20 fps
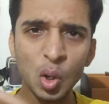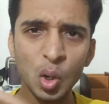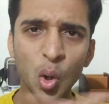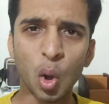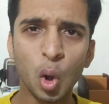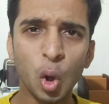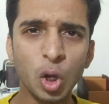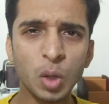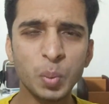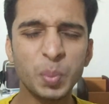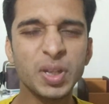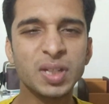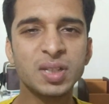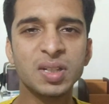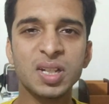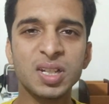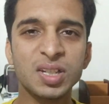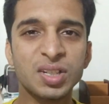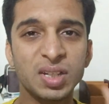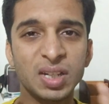all
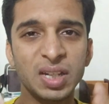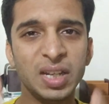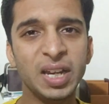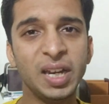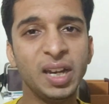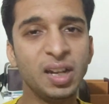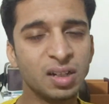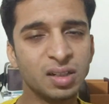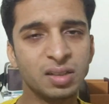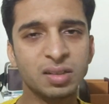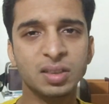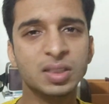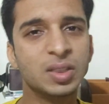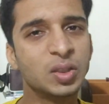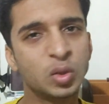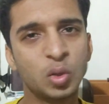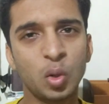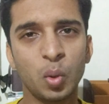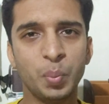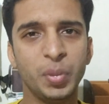business need a
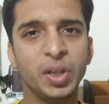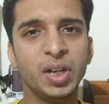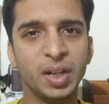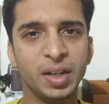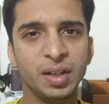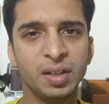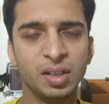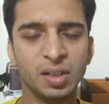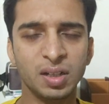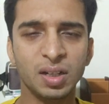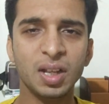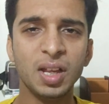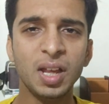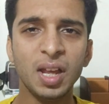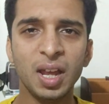copywriter.